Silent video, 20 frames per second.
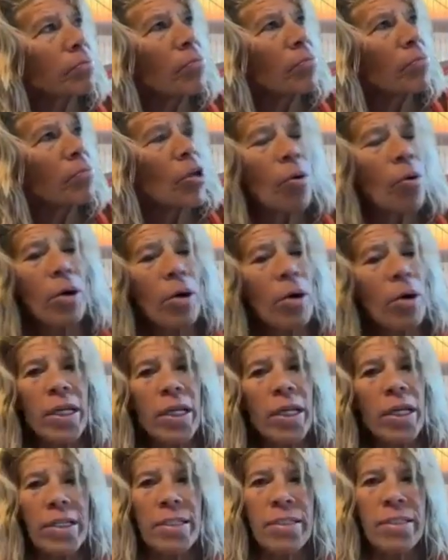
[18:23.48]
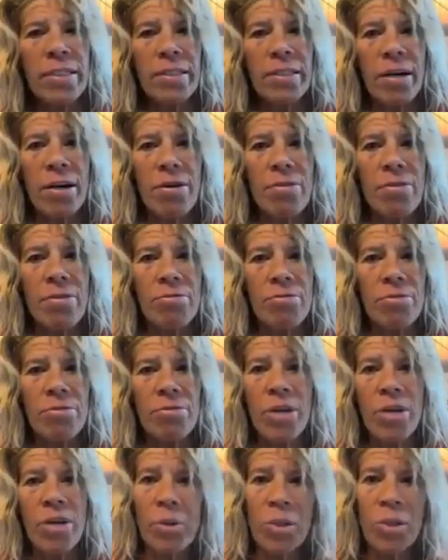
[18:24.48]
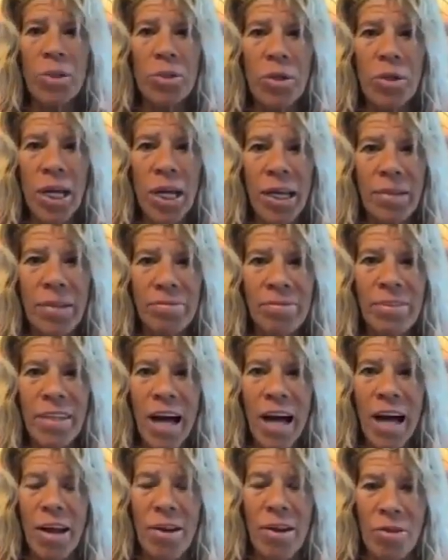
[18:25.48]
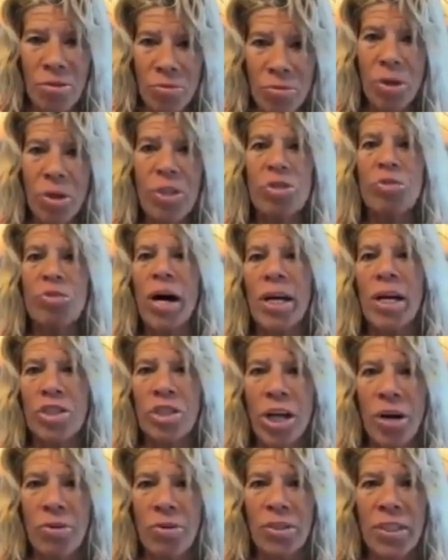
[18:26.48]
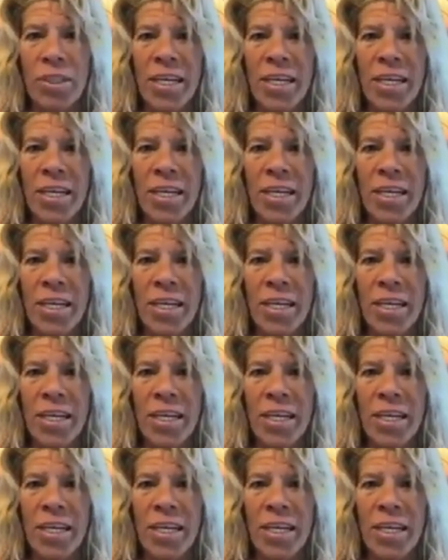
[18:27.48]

knowingness of not polluting, not throwing trash out.